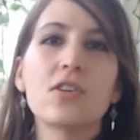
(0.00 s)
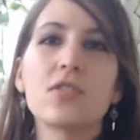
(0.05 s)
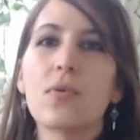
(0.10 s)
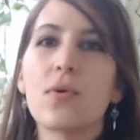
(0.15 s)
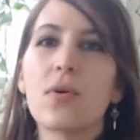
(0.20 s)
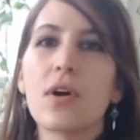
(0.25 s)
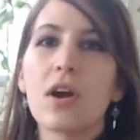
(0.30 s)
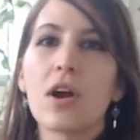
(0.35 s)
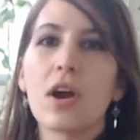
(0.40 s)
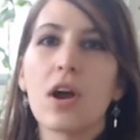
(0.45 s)

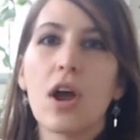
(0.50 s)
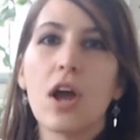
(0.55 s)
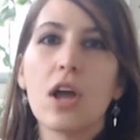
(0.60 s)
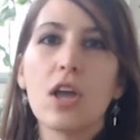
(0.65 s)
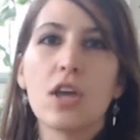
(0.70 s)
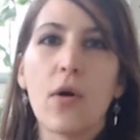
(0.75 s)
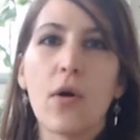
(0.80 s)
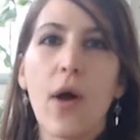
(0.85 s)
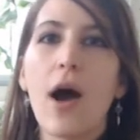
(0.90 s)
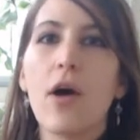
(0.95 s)
Or,
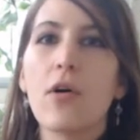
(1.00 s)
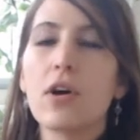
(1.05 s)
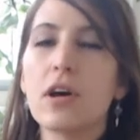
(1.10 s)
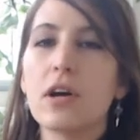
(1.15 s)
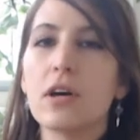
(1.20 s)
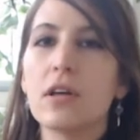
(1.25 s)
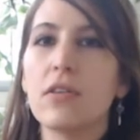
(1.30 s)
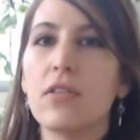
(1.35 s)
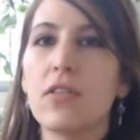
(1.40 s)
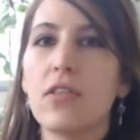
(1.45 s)
you know, how
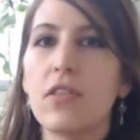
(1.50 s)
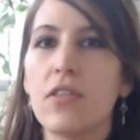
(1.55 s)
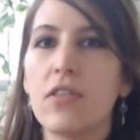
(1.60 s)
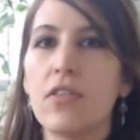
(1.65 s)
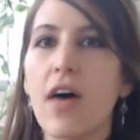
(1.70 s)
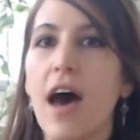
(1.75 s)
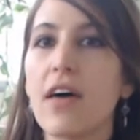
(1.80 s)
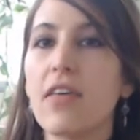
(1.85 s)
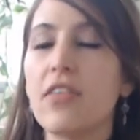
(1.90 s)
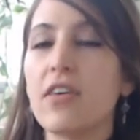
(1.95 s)
could
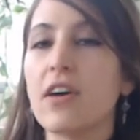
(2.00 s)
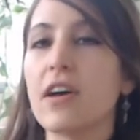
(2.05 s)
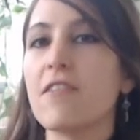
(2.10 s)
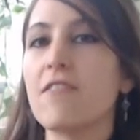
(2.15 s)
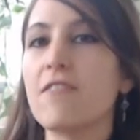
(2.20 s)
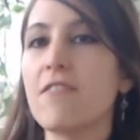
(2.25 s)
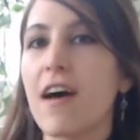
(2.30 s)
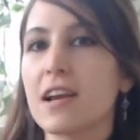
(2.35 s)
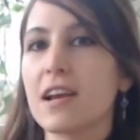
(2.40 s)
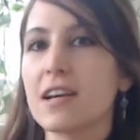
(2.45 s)
that thing
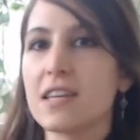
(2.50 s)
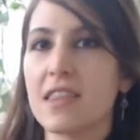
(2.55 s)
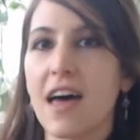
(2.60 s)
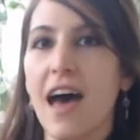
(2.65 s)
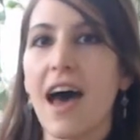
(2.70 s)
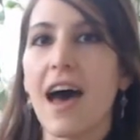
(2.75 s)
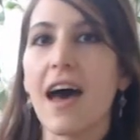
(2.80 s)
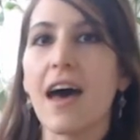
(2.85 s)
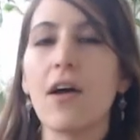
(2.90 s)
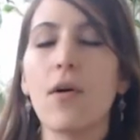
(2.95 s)
affect
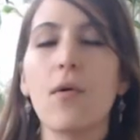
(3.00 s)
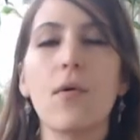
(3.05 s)
that?